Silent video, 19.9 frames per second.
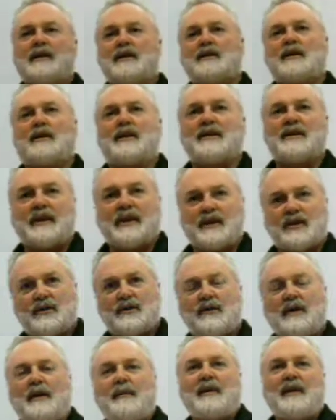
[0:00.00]
So it's
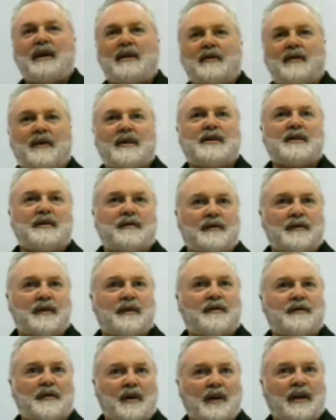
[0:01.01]
extremely efficient for the
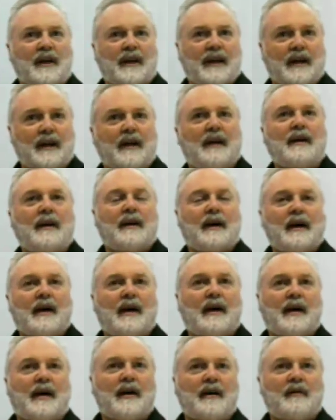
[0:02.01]
frog kick
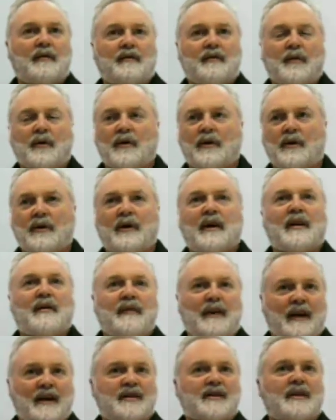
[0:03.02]
for
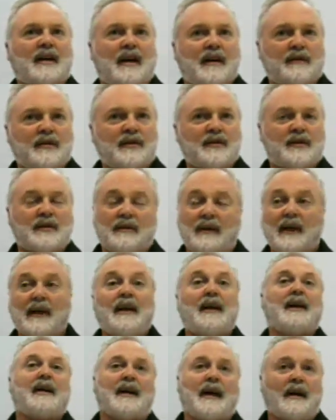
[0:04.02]
advanced divers and
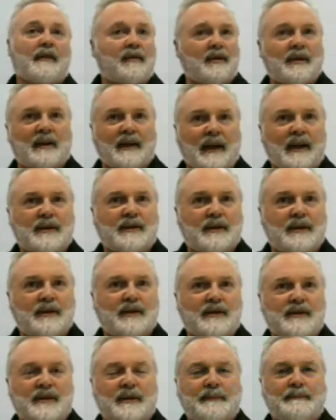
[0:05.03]
any diver that likes to
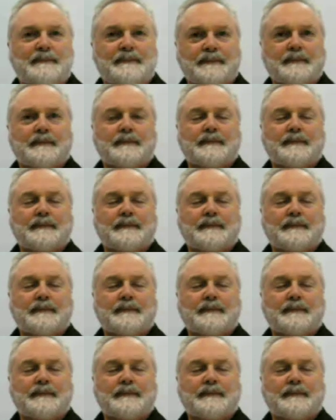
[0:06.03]
use it.